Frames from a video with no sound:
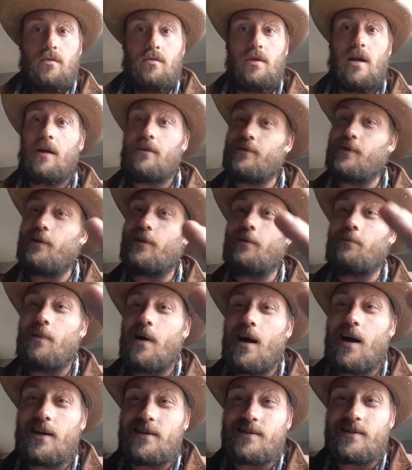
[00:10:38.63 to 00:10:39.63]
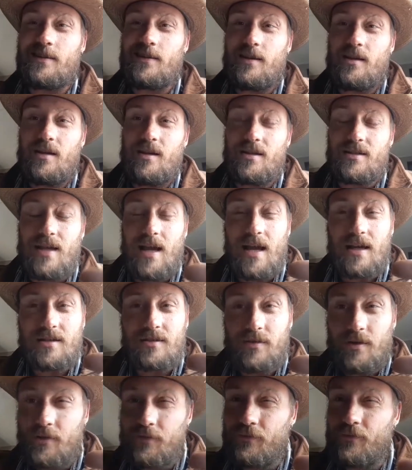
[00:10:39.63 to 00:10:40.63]
Now, a rooting box is
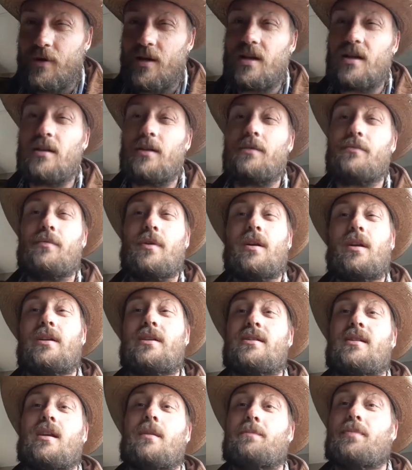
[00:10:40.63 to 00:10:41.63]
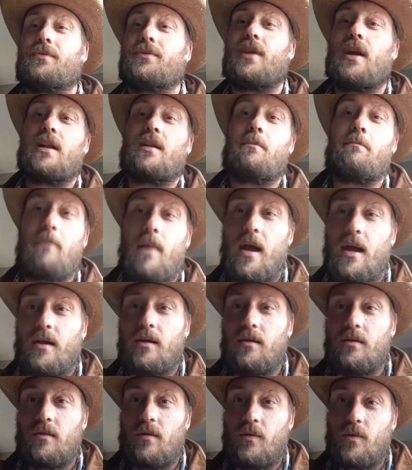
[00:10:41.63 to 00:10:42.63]
actually really, really simple thing to make.
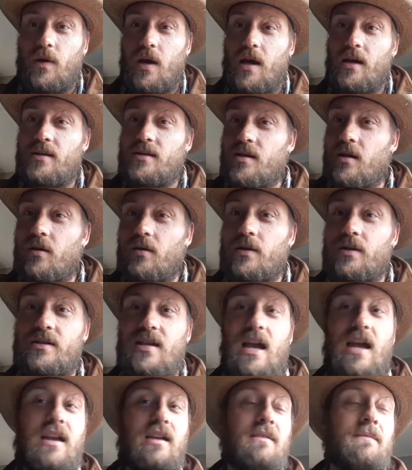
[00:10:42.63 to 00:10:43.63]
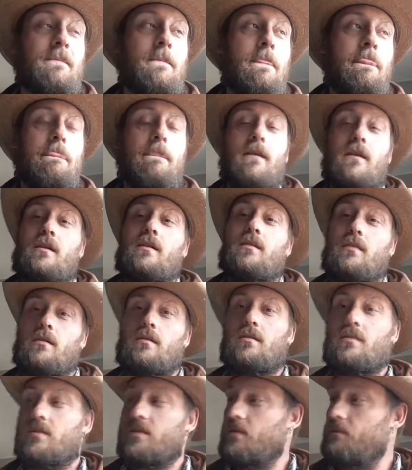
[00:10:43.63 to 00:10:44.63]
Okay, so you take
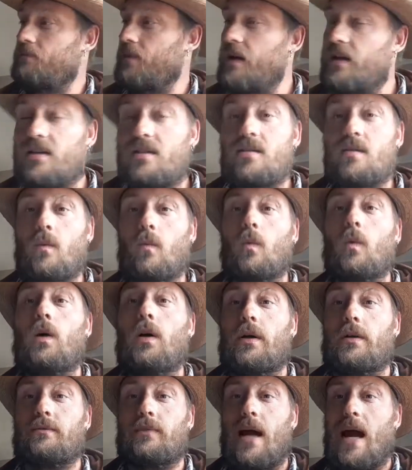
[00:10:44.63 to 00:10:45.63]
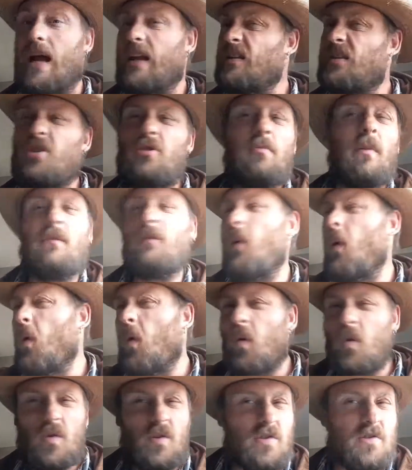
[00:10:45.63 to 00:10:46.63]
some pieces of wood, right?
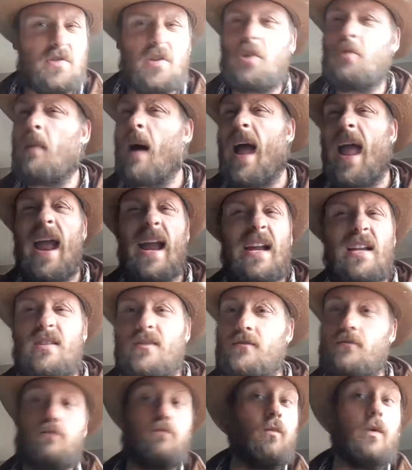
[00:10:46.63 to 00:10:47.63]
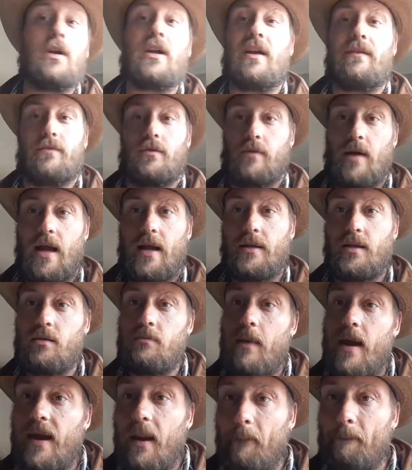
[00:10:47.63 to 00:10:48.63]
2x4s, 2x8s, whatever, right? And you
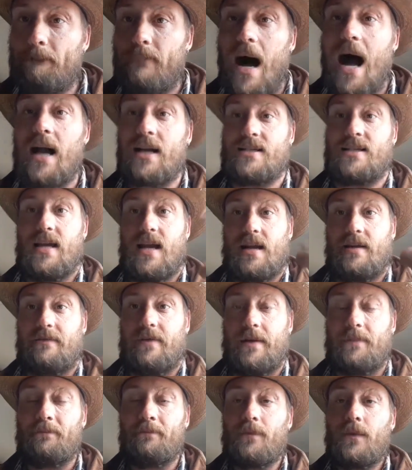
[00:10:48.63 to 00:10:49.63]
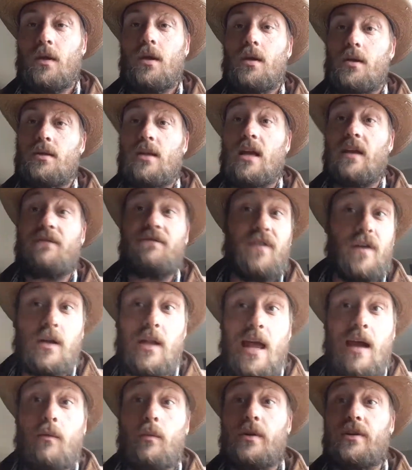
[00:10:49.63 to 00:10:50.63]
make a box out of it. Now you fill
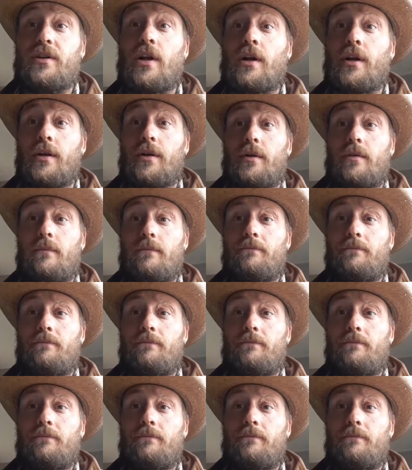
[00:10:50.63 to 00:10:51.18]
that with dirt.